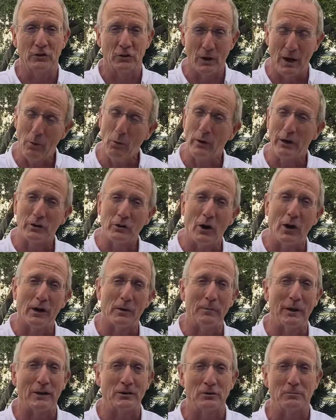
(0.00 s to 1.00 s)
So I want to talk
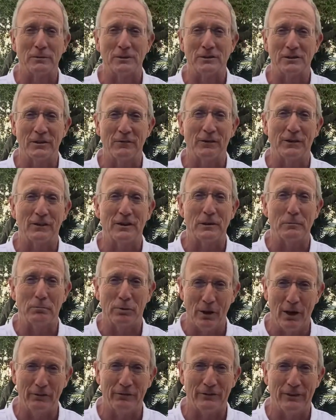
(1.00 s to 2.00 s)
about specifically
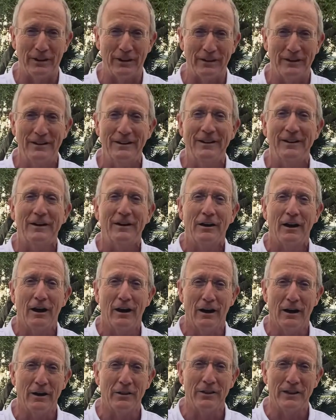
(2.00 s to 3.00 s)
Bluffton
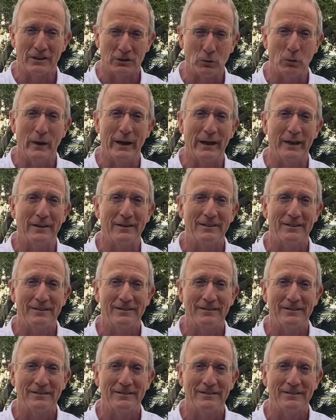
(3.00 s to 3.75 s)
this week.